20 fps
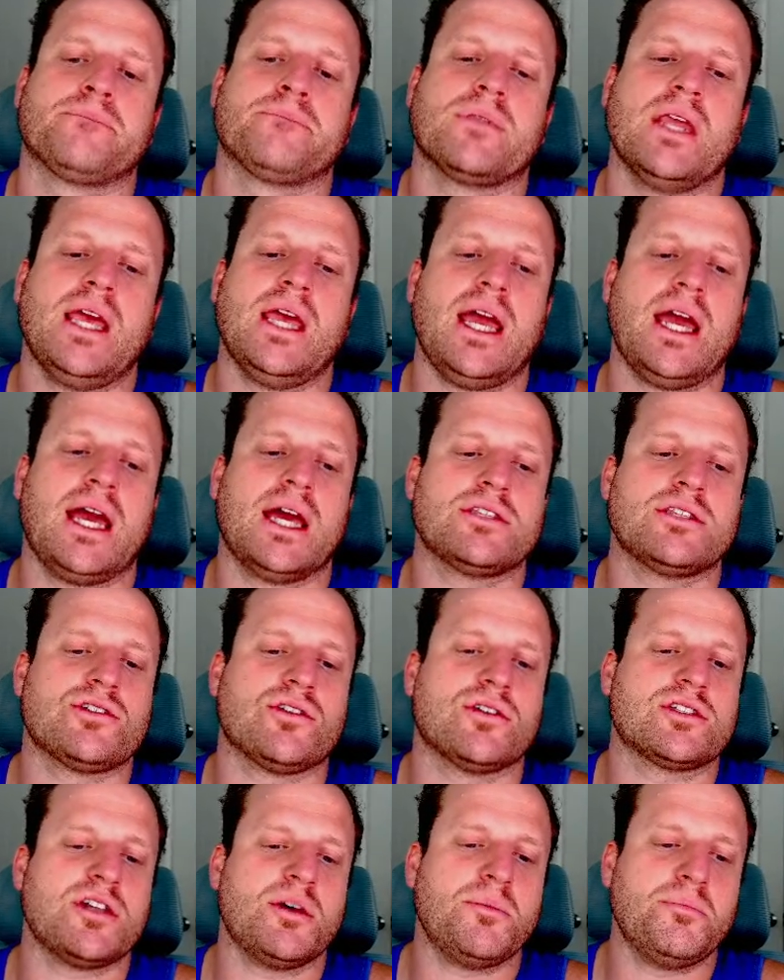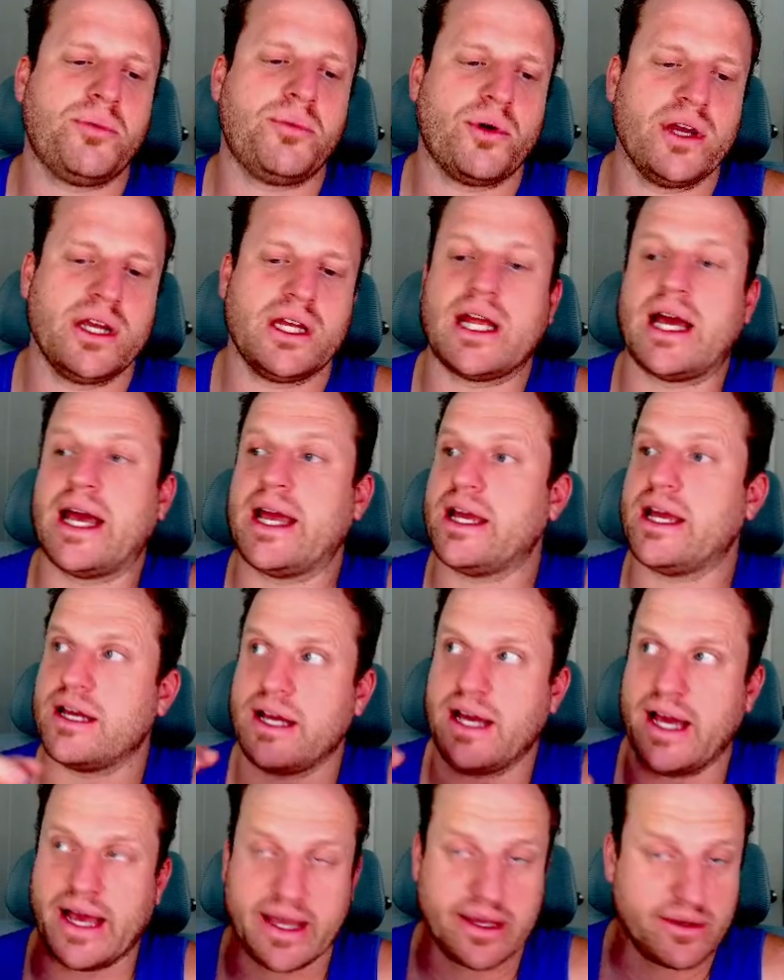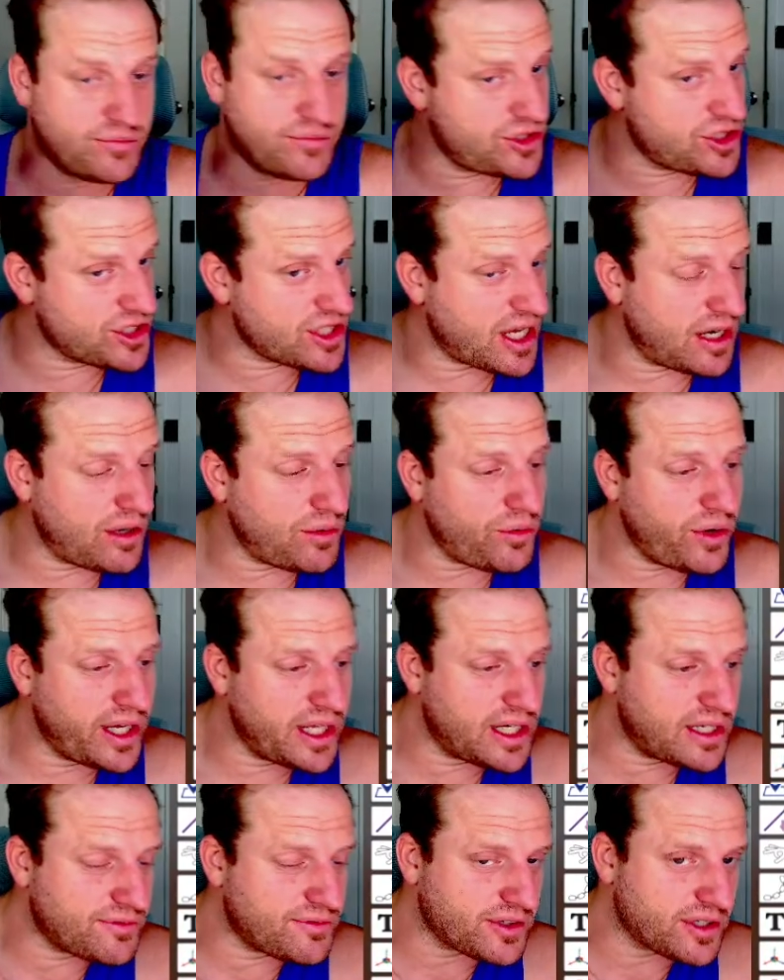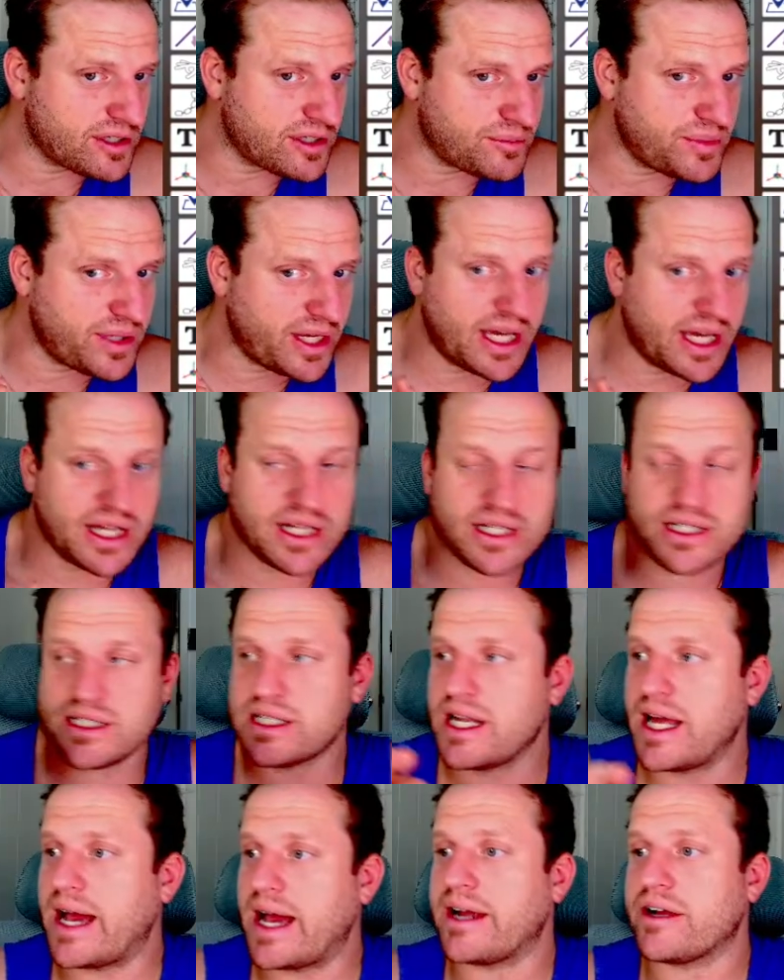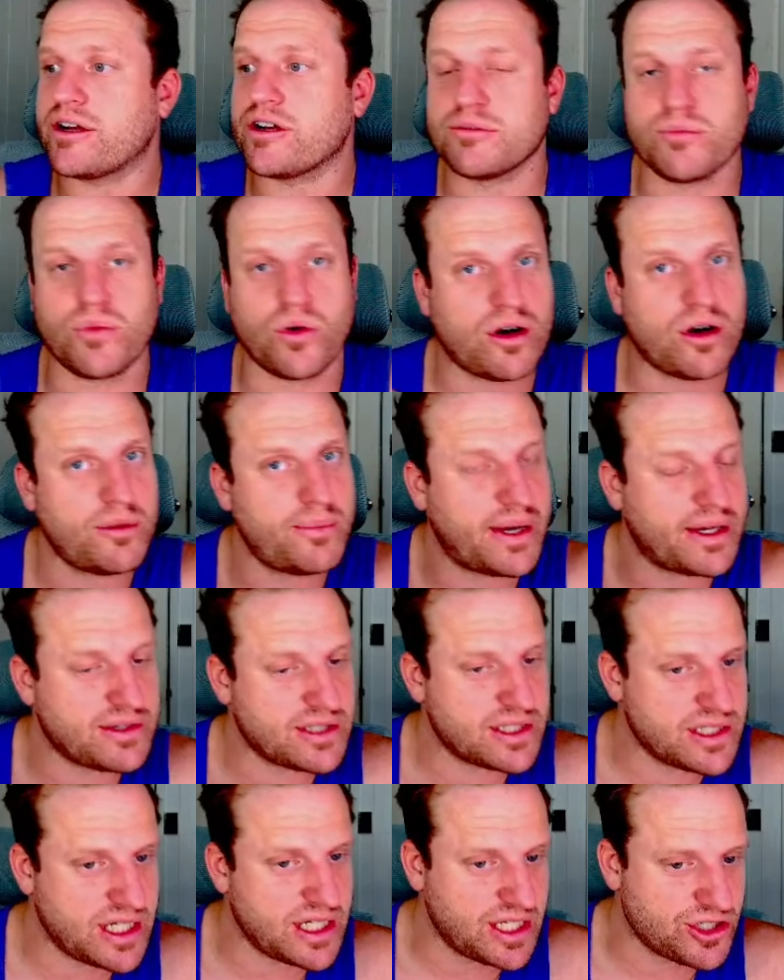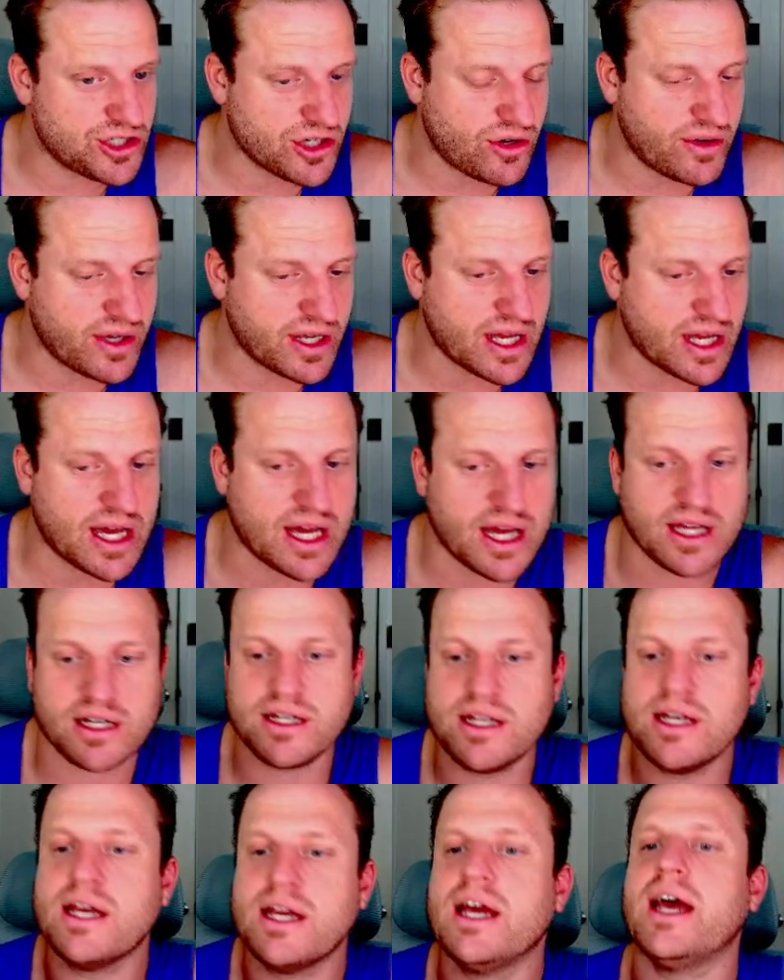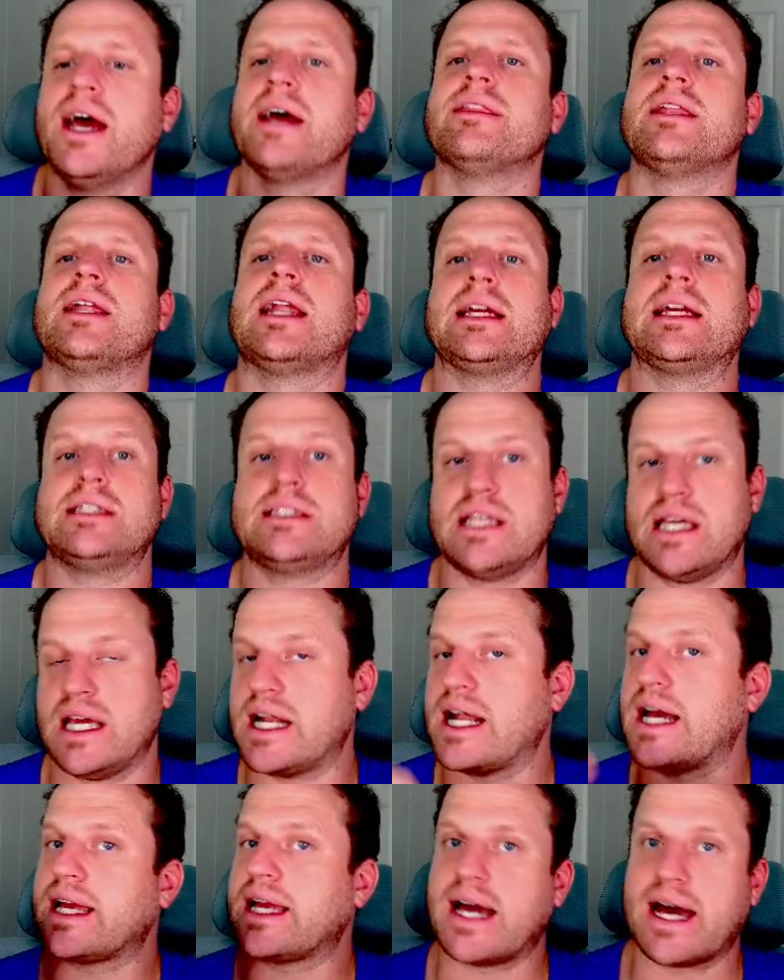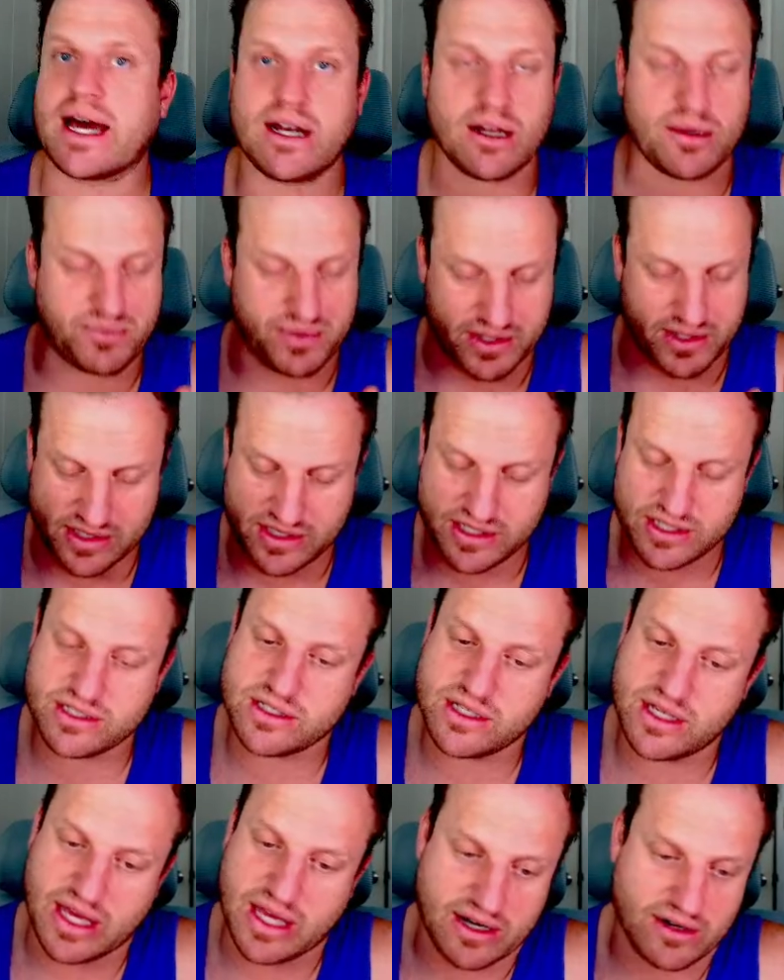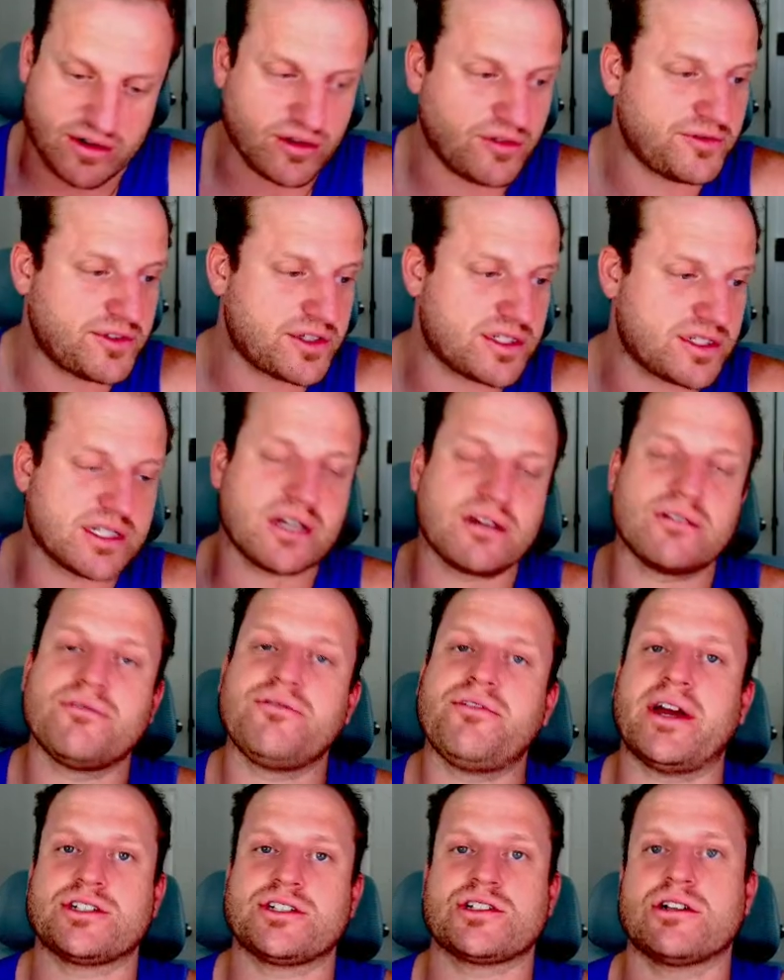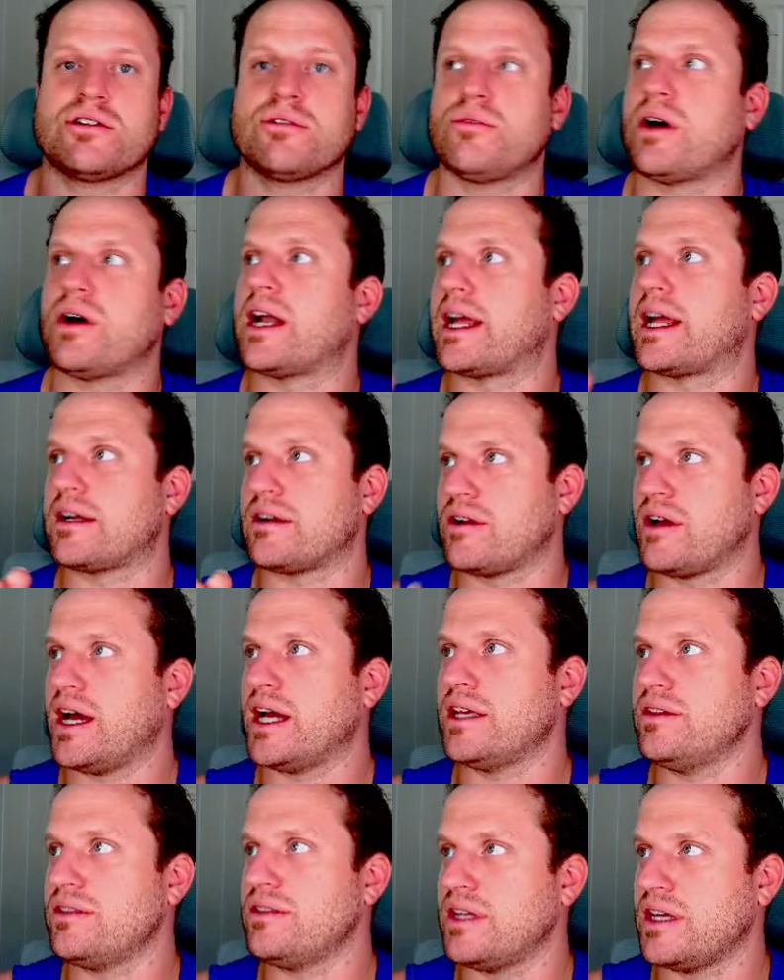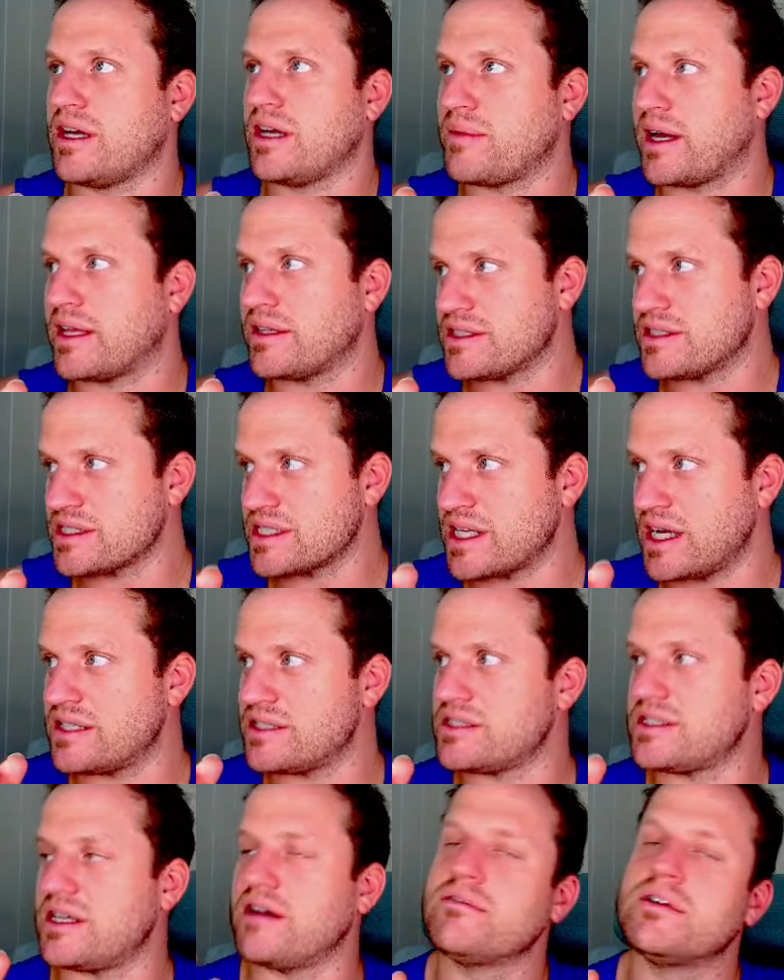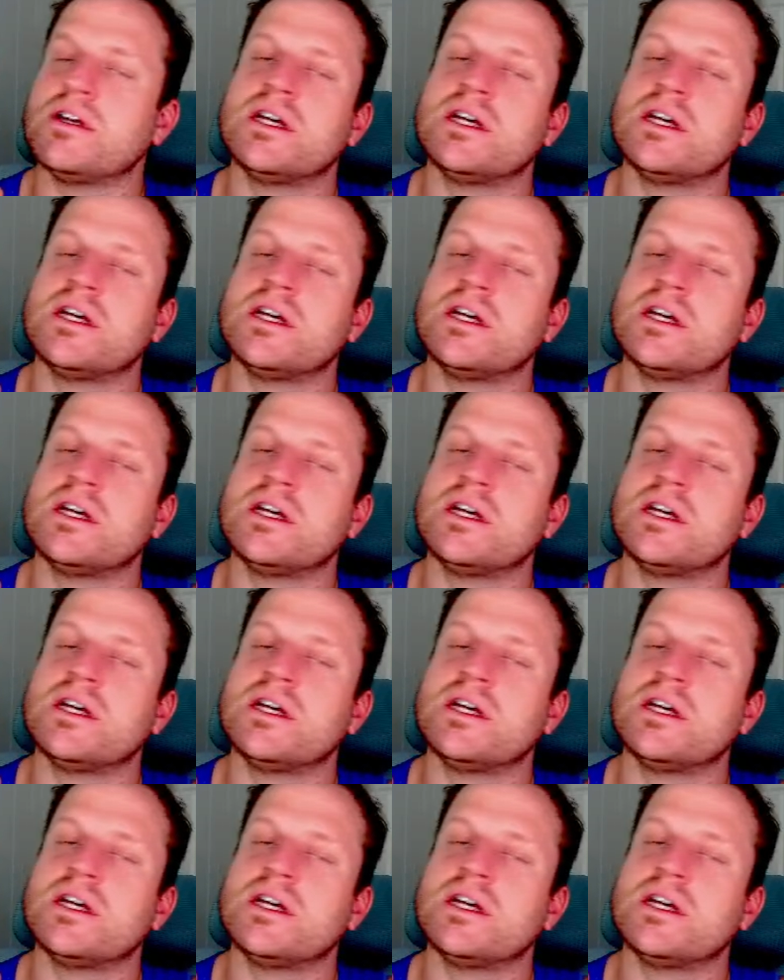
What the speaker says: And so at some point I just kind of waited for a little bit. I heard more about the teach going on, and then I got up, and I don't know if this is a confession or what. I don't know how you think about this kind of stuff.